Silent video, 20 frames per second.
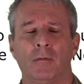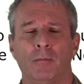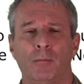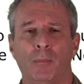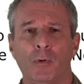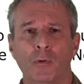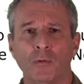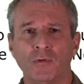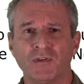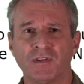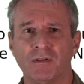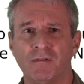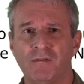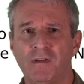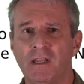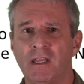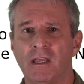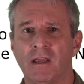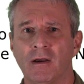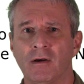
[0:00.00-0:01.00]
Pause the
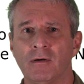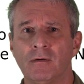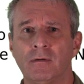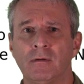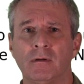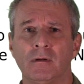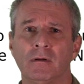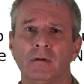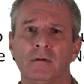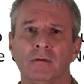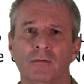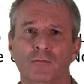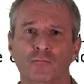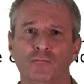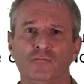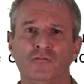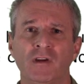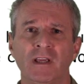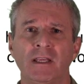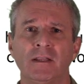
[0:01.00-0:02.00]
video,
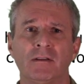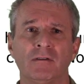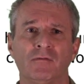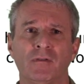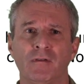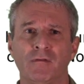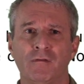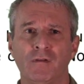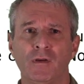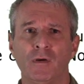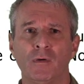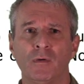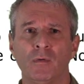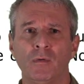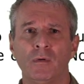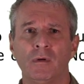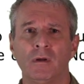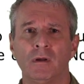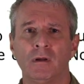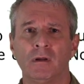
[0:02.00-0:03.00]
read the
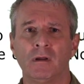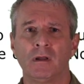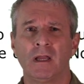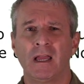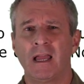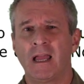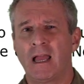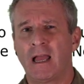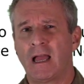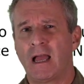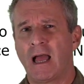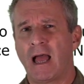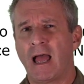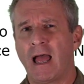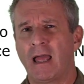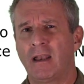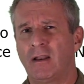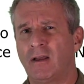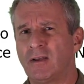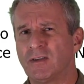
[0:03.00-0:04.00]
review,
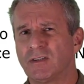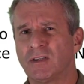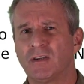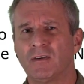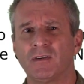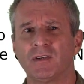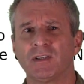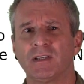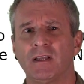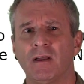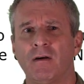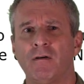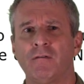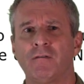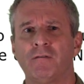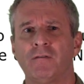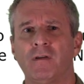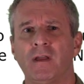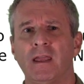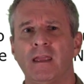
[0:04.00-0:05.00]
and ask
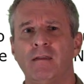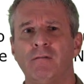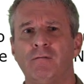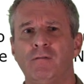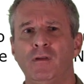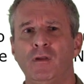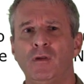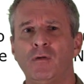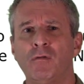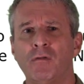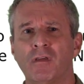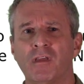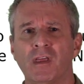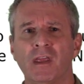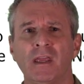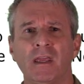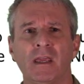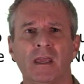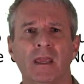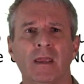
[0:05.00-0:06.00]
yourself if you
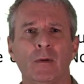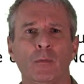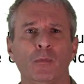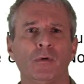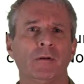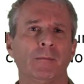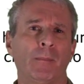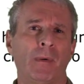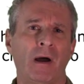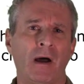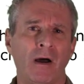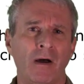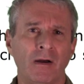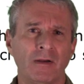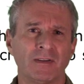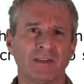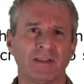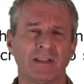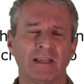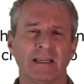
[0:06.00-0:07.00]
think it would
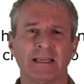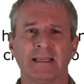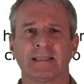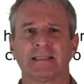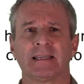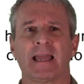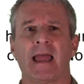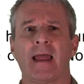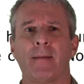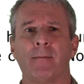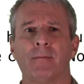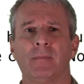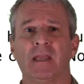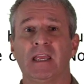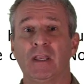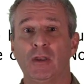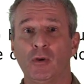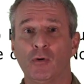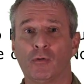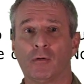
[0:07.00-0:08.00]
pass the exam
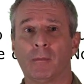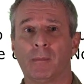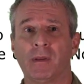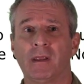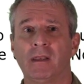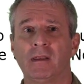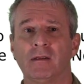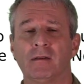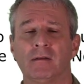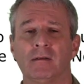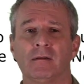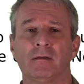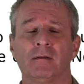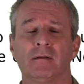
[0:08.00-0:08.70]
in your opinion.